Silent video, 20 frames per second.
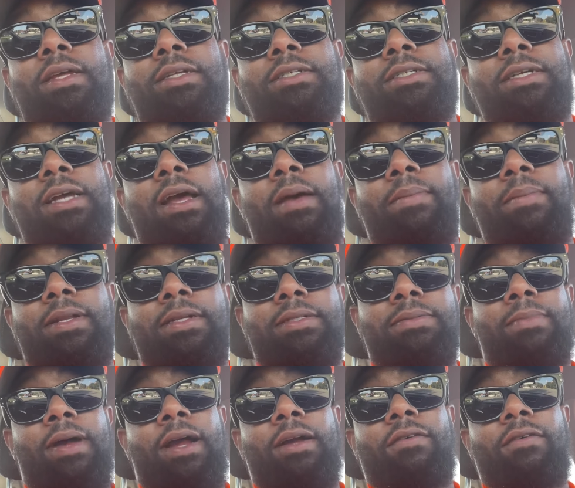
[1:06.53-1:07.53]
She got me
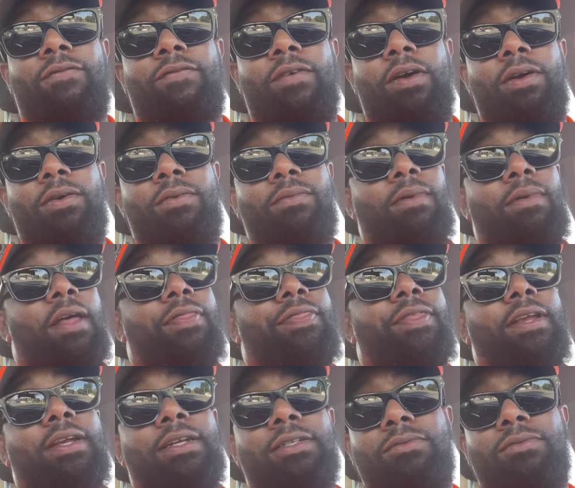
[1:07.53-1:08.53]
this microphone. I
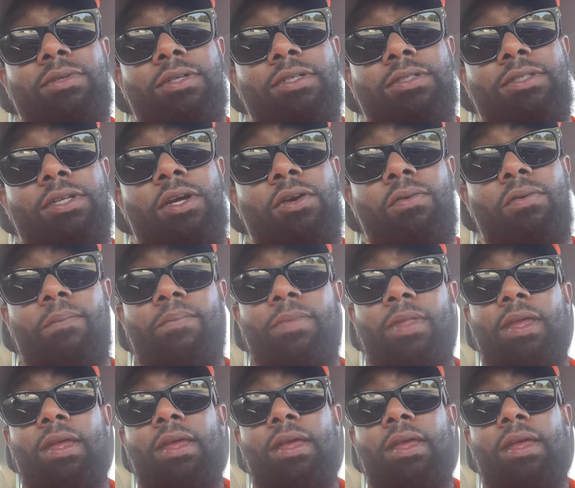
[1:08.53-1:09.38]
think it's real dope.